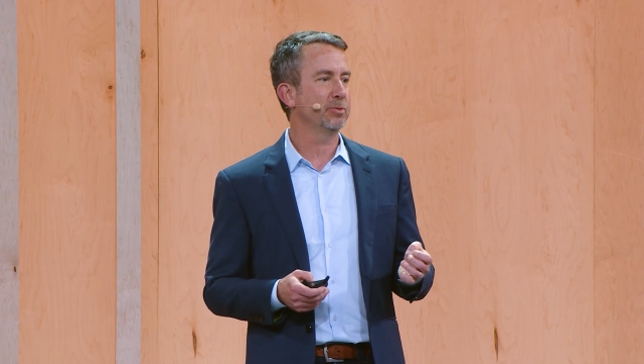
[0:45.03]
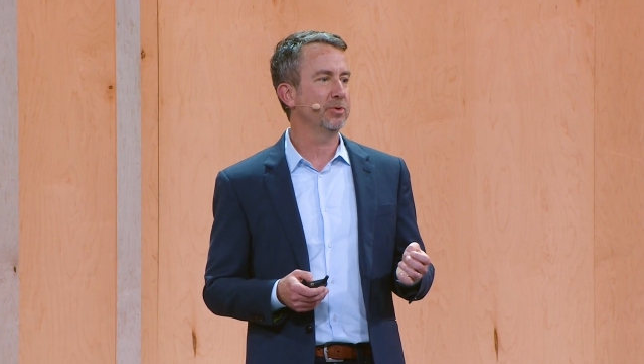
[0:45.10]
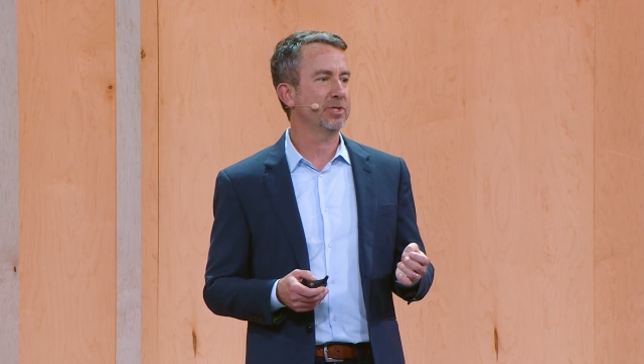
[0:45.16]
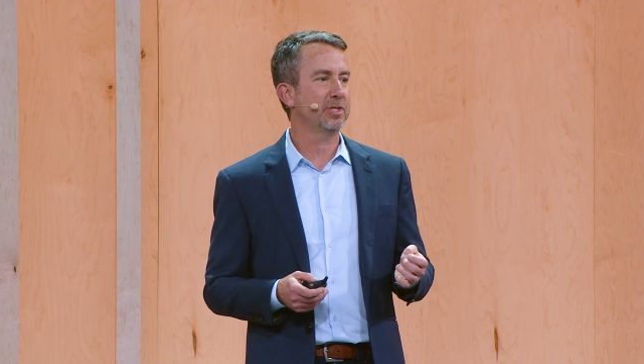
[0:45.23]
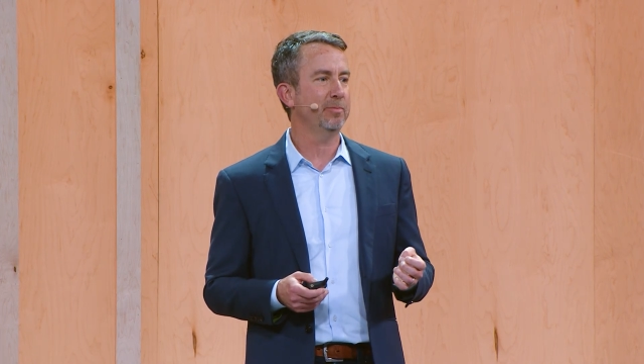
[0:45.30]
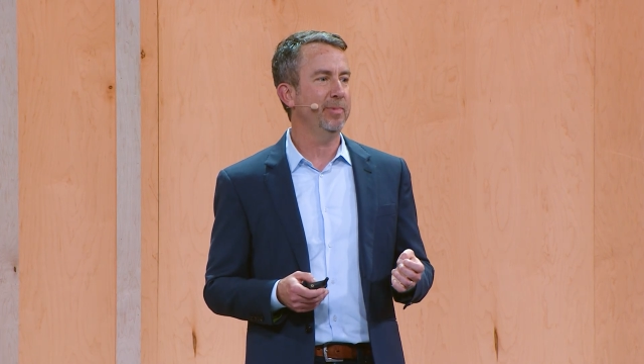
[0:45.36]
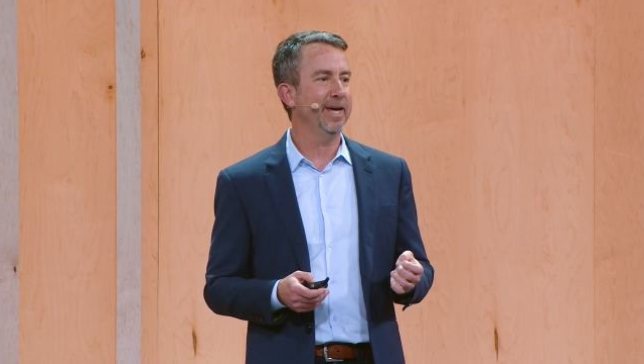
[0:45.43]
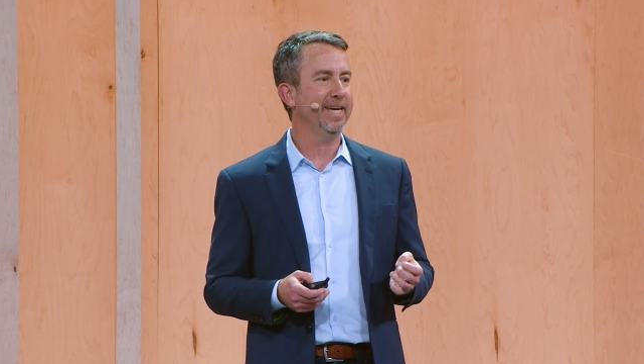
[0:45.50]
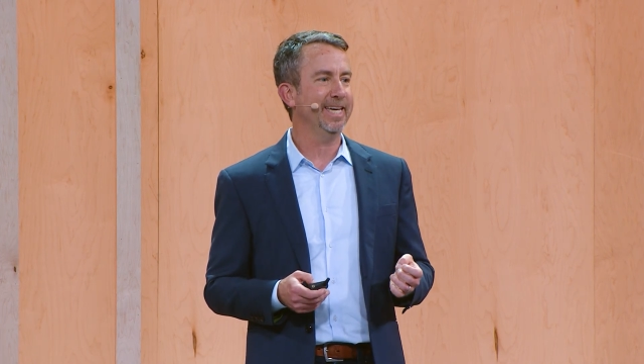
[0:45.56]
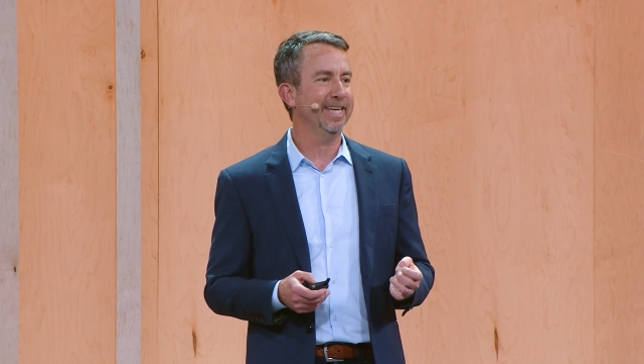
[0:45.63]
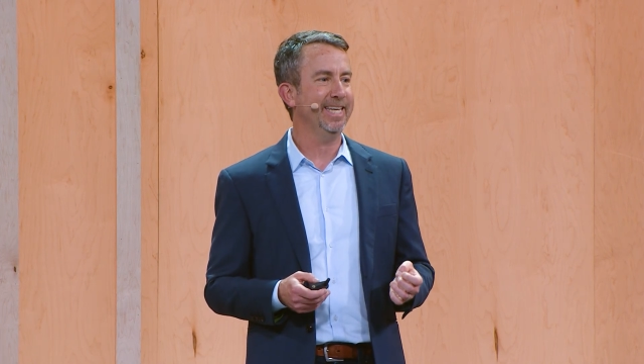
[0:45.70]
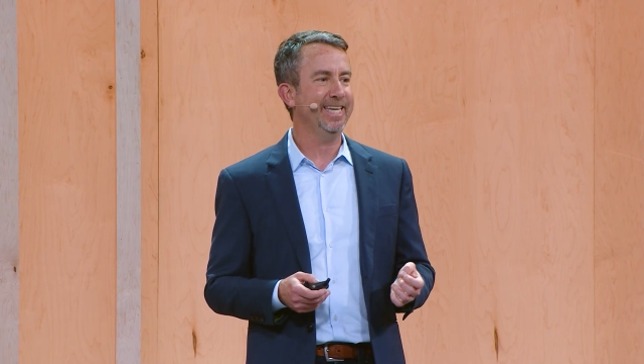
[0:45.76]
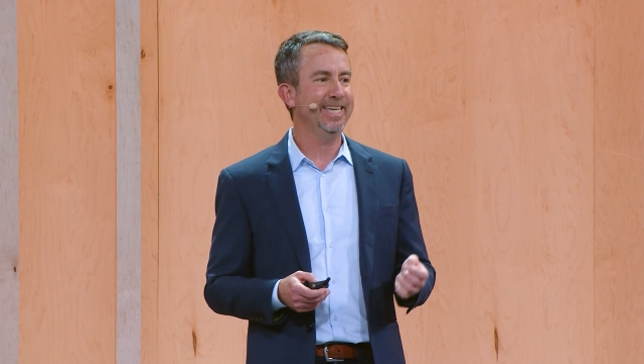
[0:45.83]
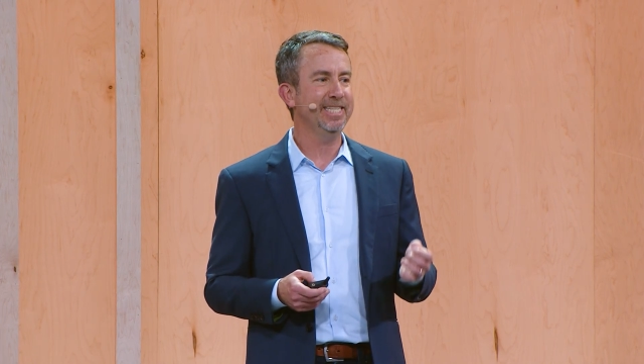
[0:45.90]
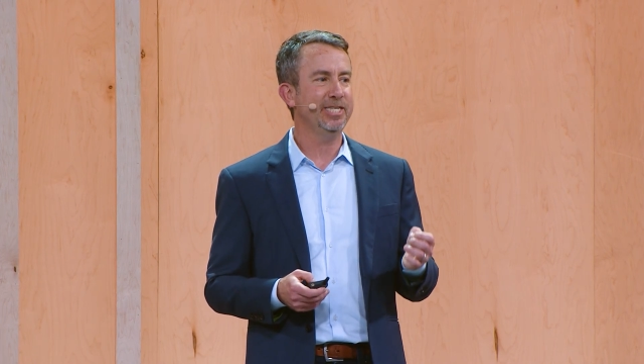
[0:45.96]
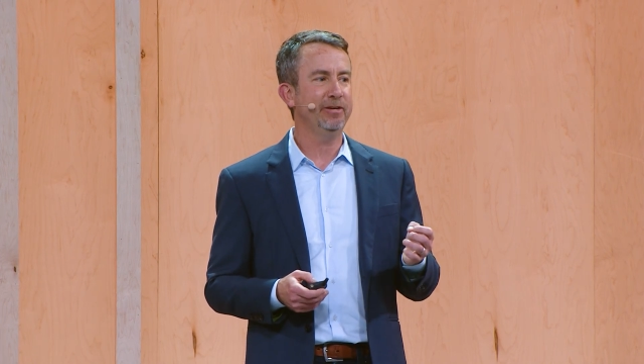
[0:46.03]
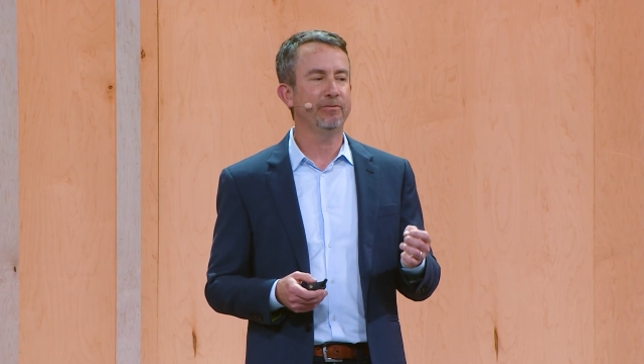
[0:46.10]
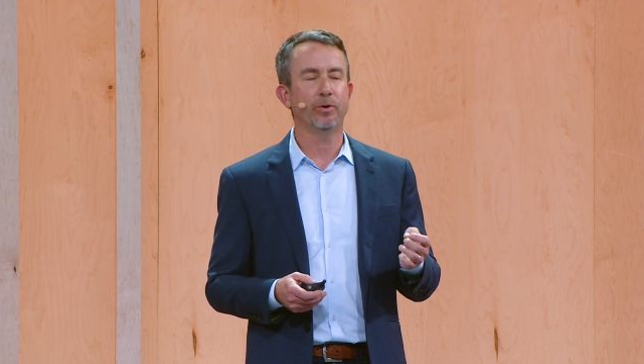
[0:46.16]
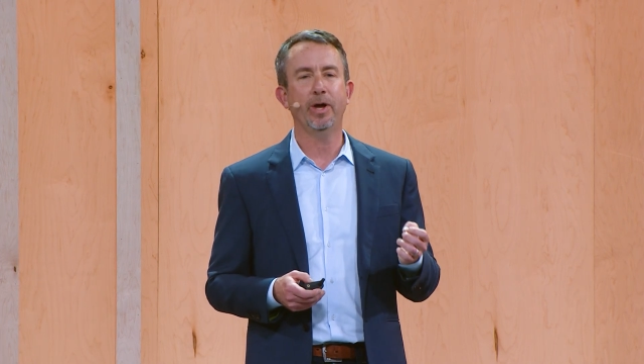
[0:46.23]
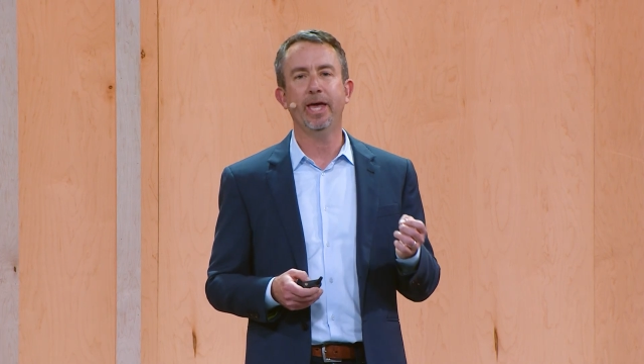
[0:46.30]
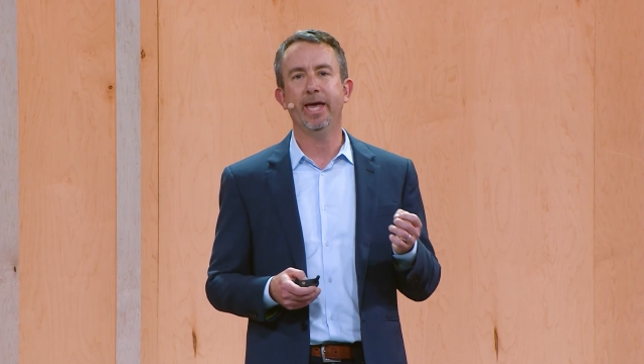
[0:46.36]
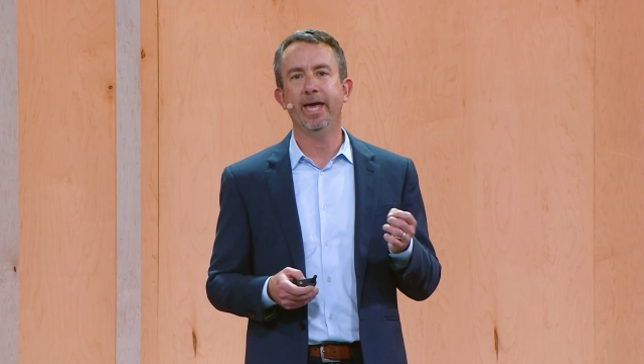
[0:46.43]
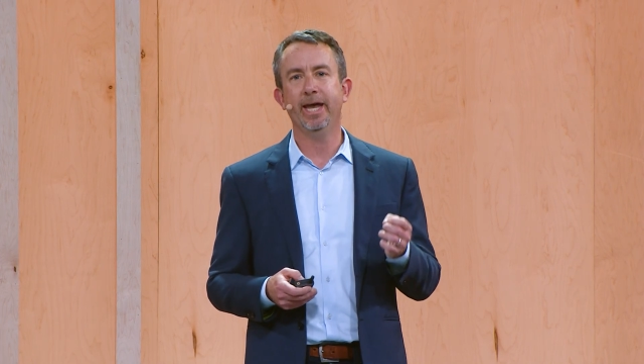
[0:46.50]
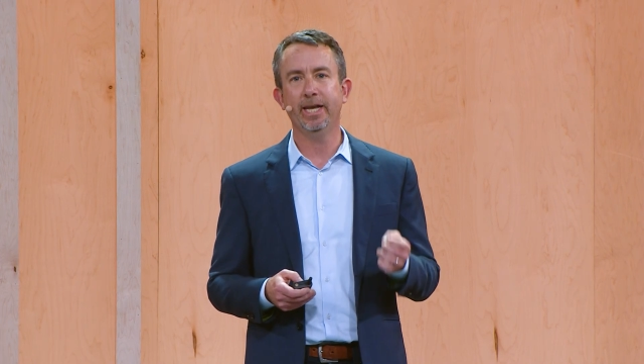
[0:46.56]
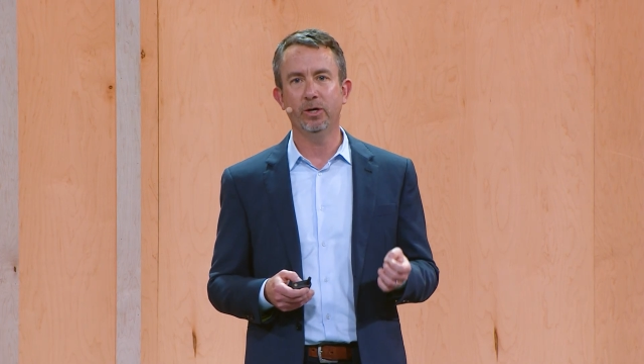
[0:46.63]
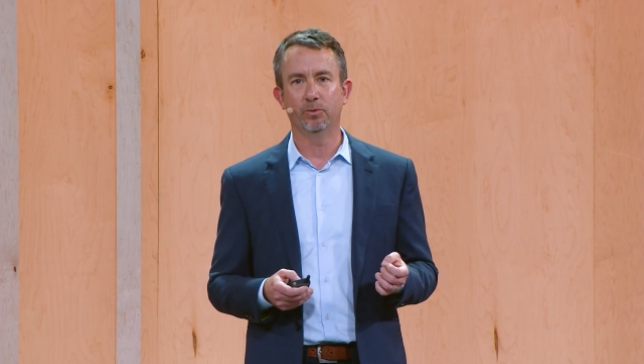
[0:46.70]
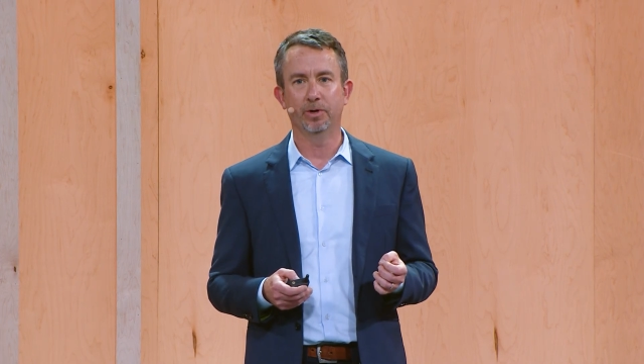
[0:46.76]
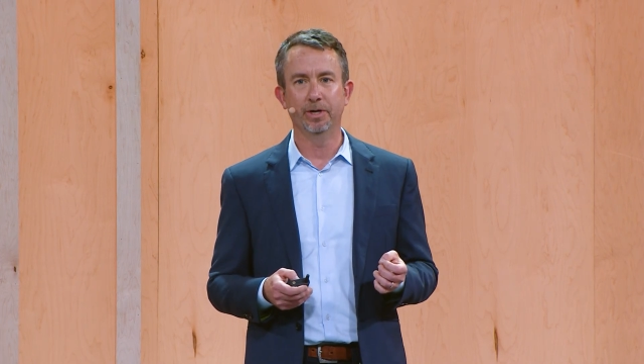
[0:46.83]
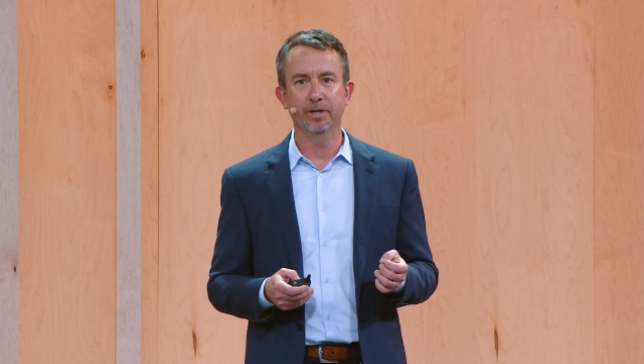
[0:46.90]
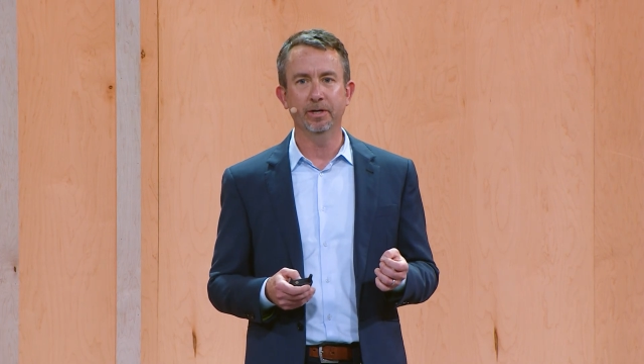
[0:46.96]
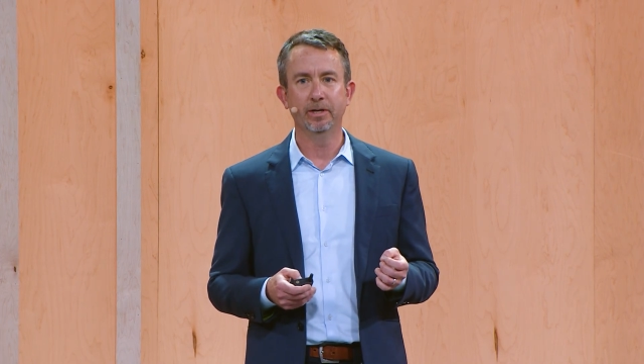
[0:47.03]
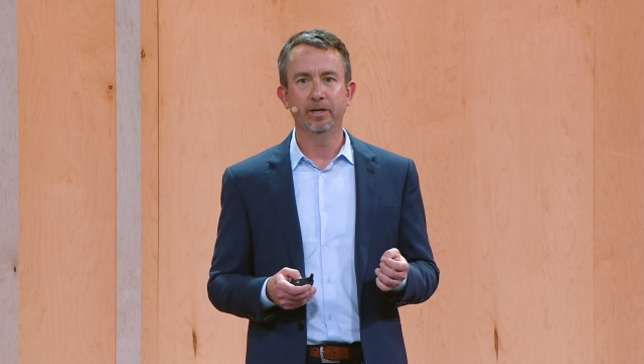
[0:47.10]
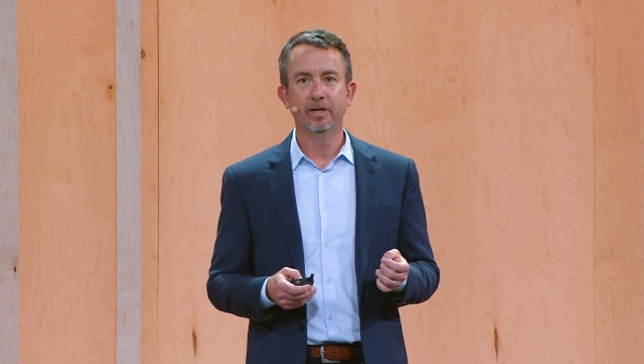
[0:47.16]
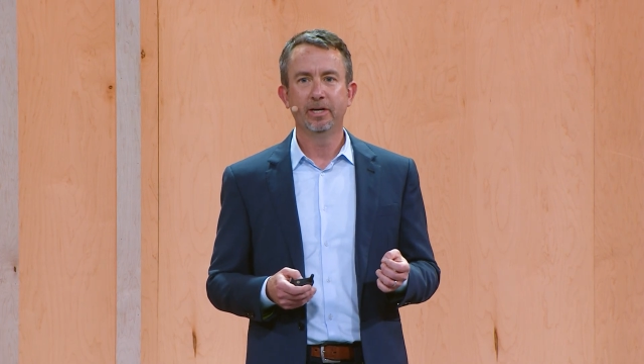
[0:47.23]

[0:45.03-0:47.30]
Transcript: was to make it easy for anyone